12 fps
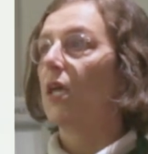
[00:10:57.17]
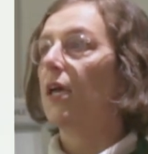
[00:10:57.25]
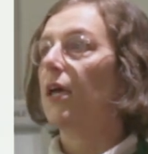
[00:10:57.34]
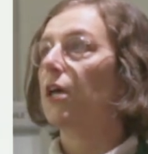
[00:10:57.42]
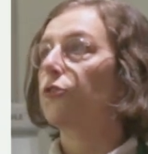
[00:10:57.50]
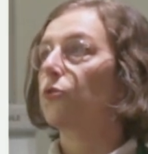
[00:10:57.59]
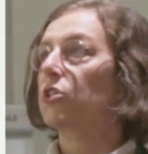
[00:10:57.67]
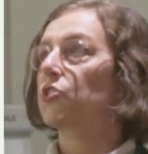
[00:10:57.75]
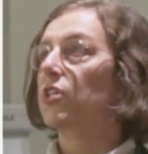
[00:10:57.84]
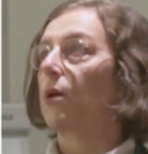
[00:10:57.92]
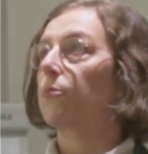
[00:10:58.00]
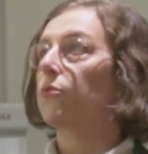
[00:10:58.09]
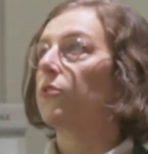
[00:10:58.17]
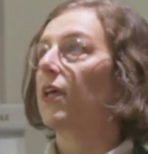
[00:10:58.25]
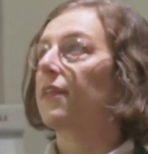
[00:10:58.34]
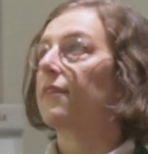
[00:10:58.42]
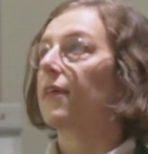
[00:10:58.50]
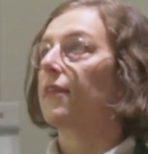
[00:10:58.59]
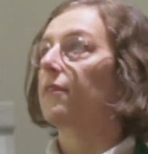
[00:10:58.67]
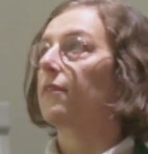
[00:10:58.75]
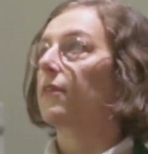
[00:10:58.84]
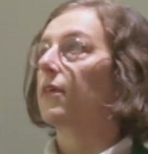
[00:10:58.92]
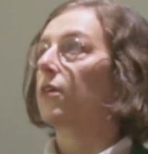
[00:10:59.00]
to each sample, and then